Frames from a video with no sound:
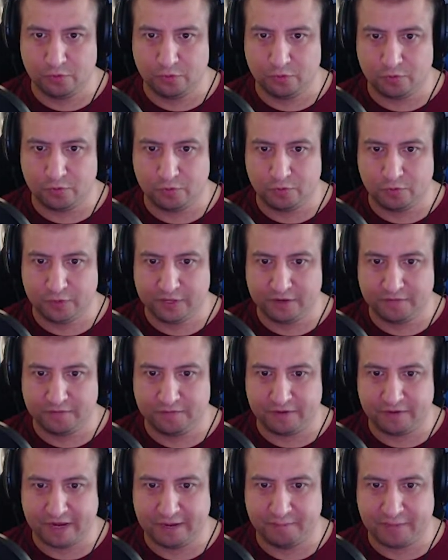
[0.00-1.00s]
we can
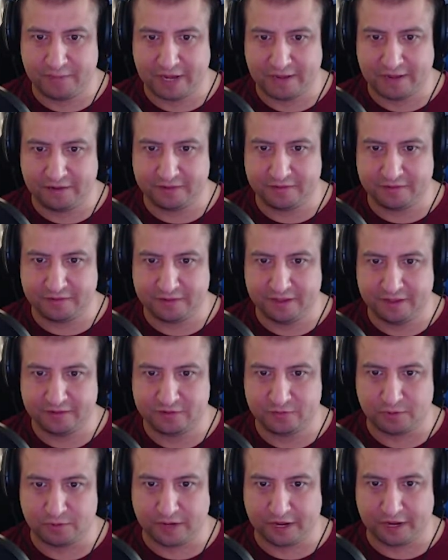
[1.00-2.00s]
find balance this
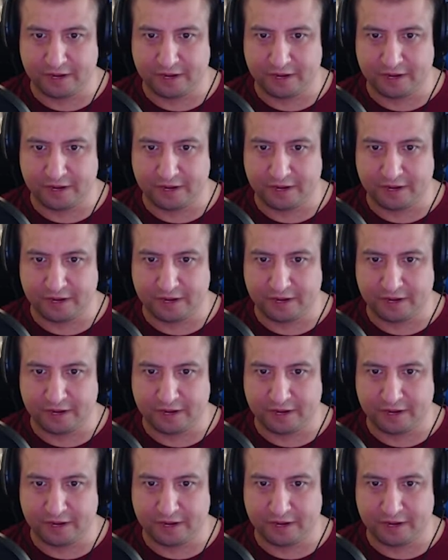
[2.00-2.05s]
way.